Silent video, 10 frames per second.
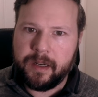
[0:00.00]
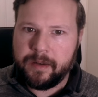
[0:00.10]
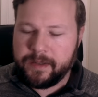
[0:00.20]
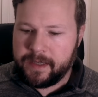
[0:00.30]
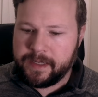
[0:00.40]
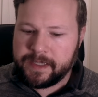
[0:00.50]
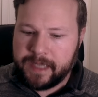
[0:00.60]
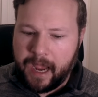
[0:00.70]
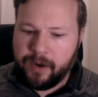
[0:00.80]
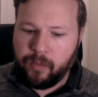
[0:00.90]
uh, in a
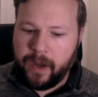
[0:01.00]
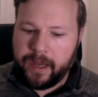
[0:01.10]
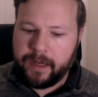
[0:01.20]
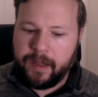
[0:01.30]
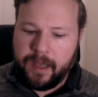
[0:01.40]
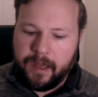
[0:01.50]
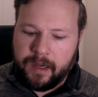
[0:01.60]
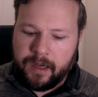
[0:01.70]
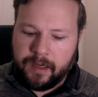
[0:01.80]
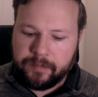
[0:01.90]
sad way.
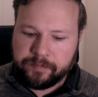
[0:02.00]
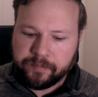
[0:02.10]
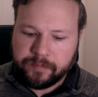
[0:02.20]
Um,